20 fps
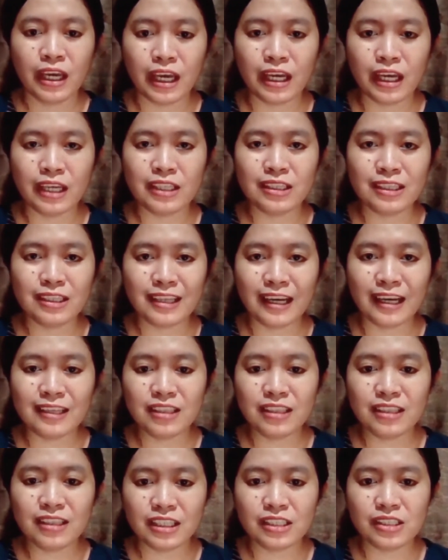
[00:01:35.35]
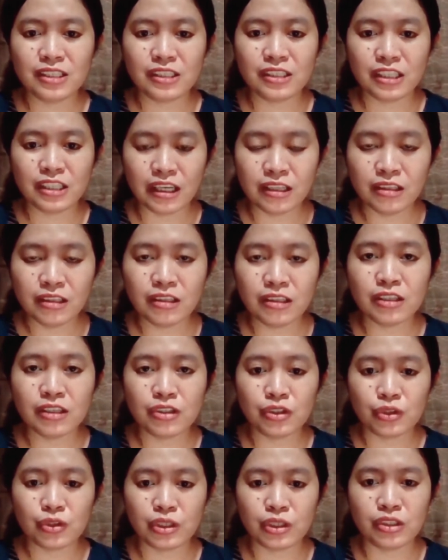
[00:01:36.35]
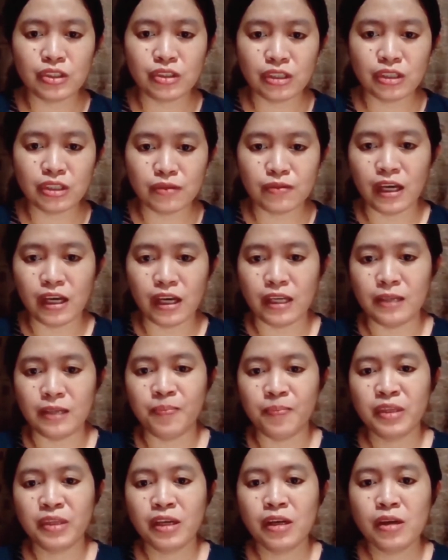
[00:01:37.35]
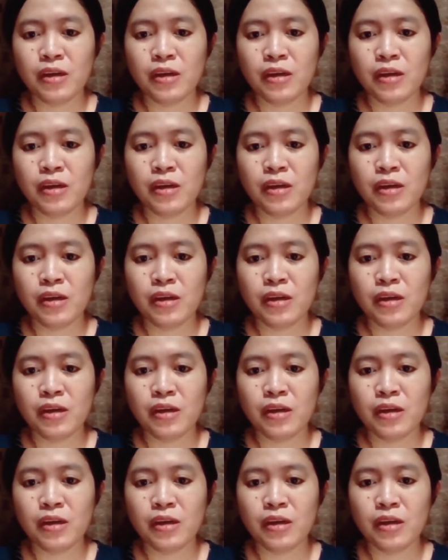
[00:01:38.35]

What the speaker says: and that is industry-driven.